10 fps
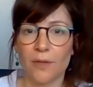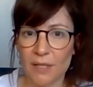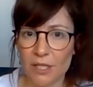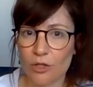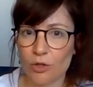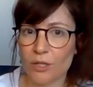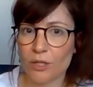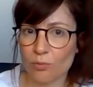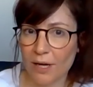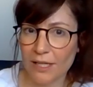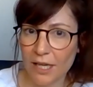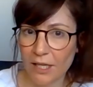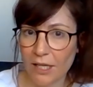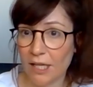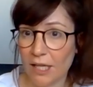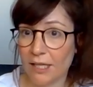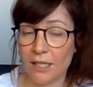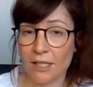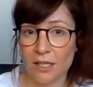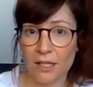feminist Jewish writing
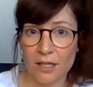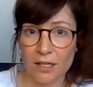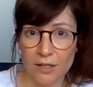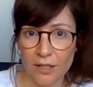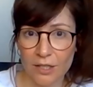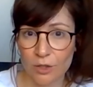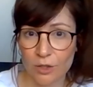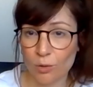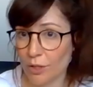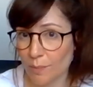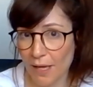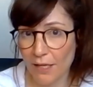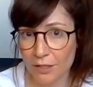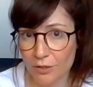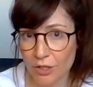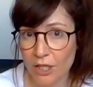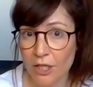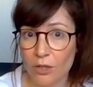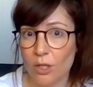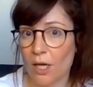in
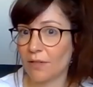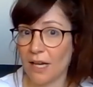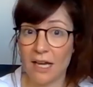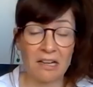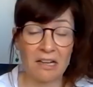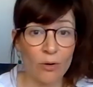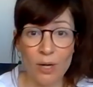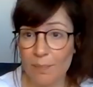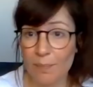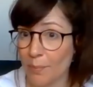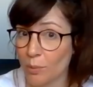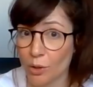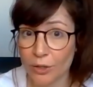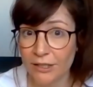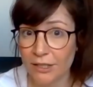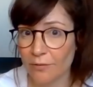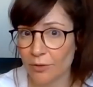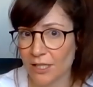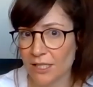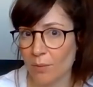Judeo-Spanish, you have Laura Papo
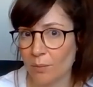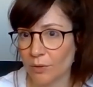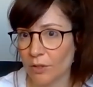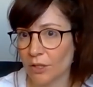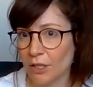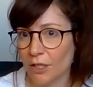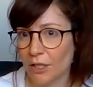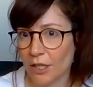Bojoreta, for example.